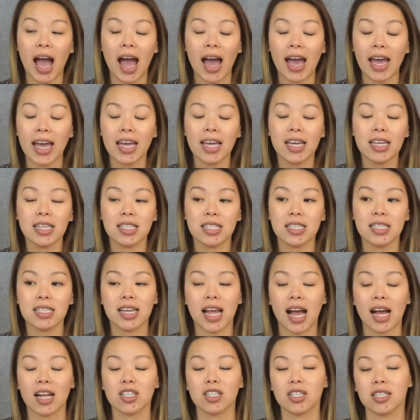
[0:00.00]
I
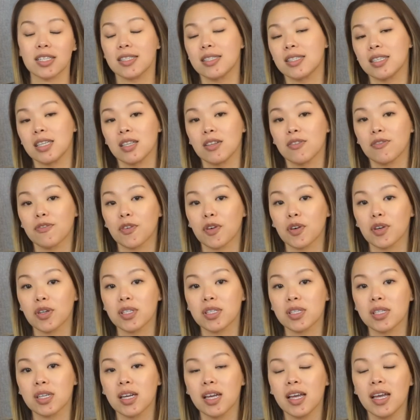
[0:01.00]
didn't actually see the
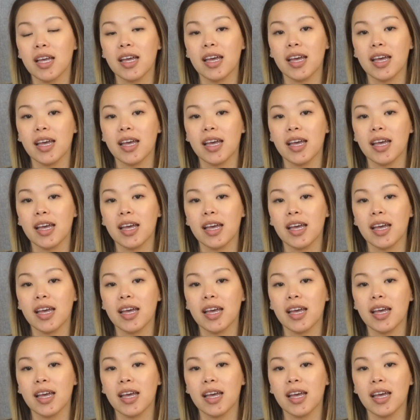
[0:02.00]
first